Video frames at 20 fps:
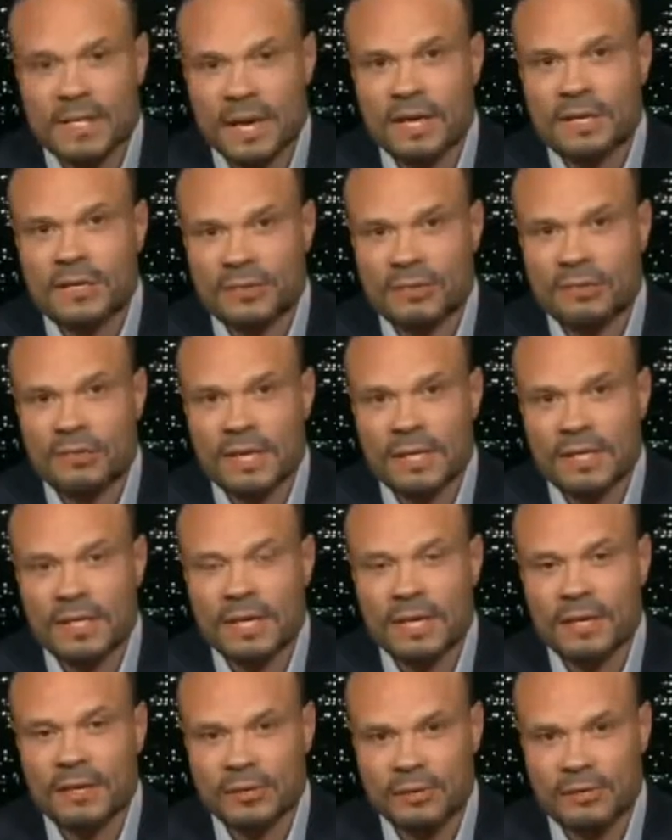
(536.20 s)
got a story to
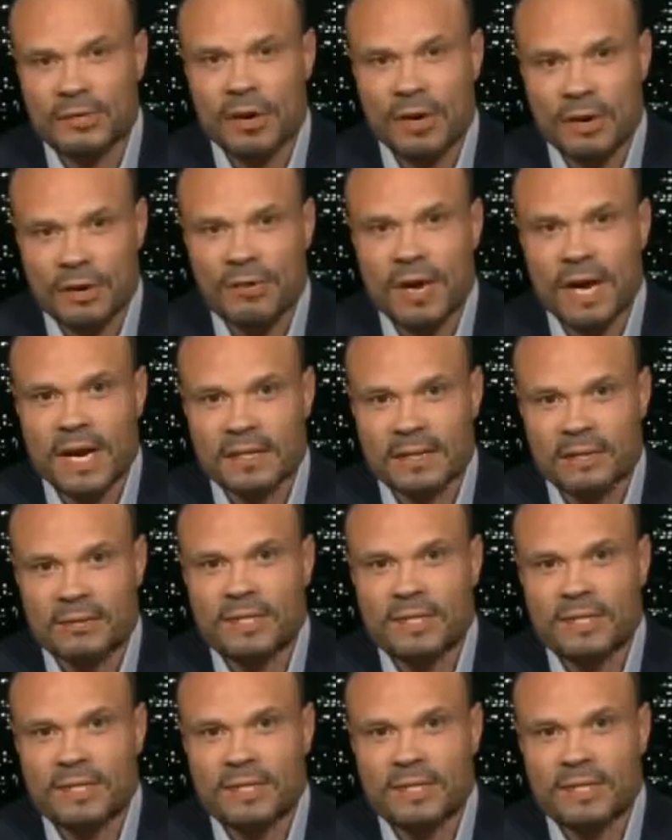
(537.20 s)
tell. You're darn right.